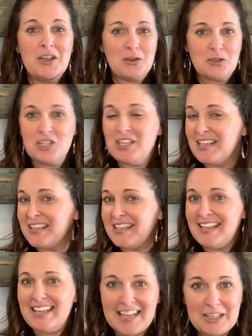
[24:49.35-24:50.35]
your
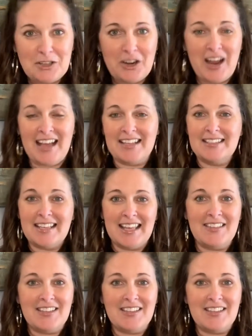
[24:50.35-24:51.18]
GED and your high set.